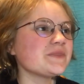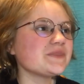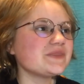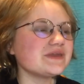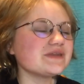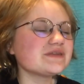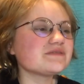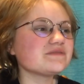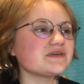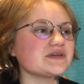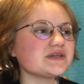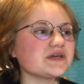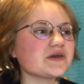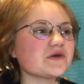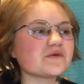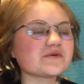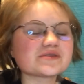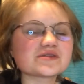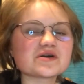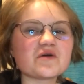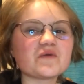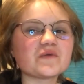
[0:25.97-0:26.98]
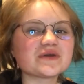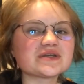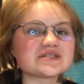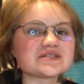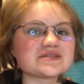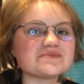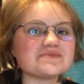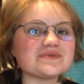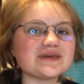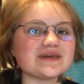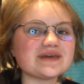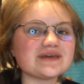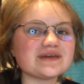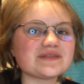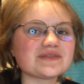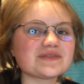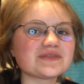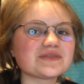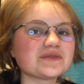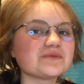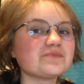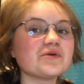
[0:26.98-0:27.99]
This video is going to be
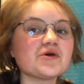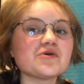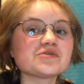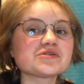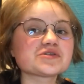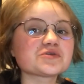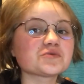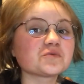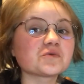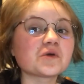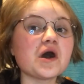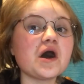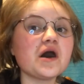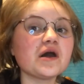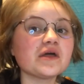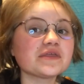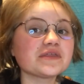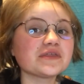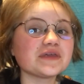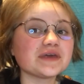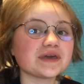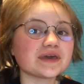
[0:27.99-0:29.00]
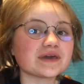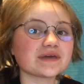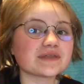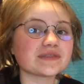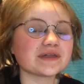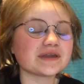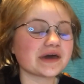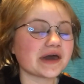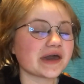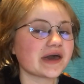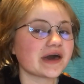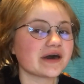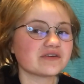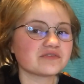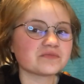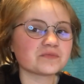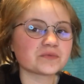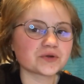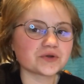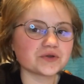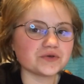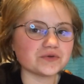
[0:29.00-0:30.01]
the most raw thing that I
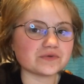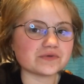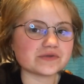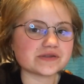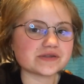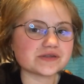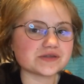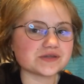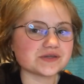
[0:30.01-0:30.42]
have produced.